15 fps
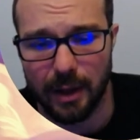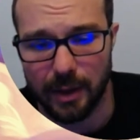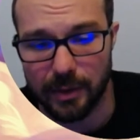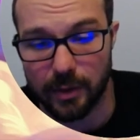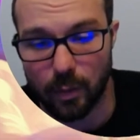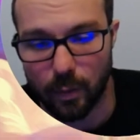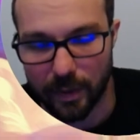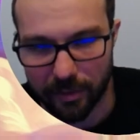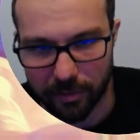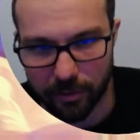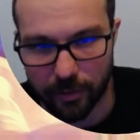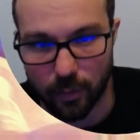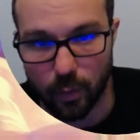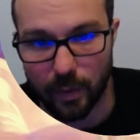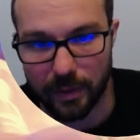The
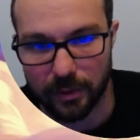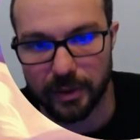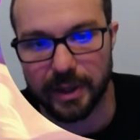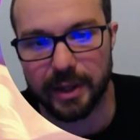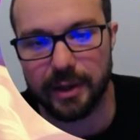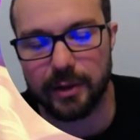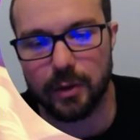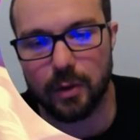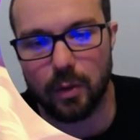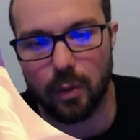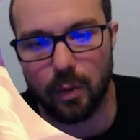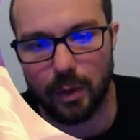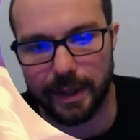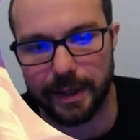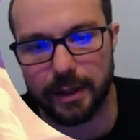Wizard will get
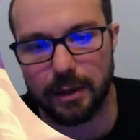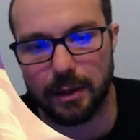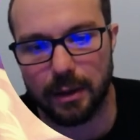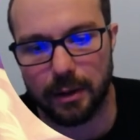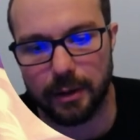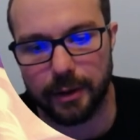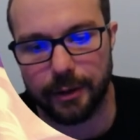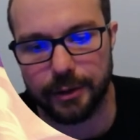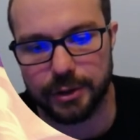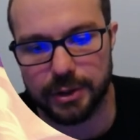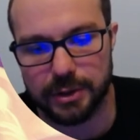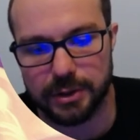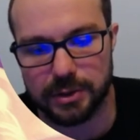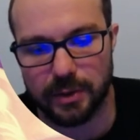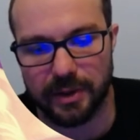quite
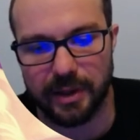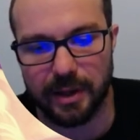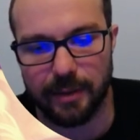large, so I think I'm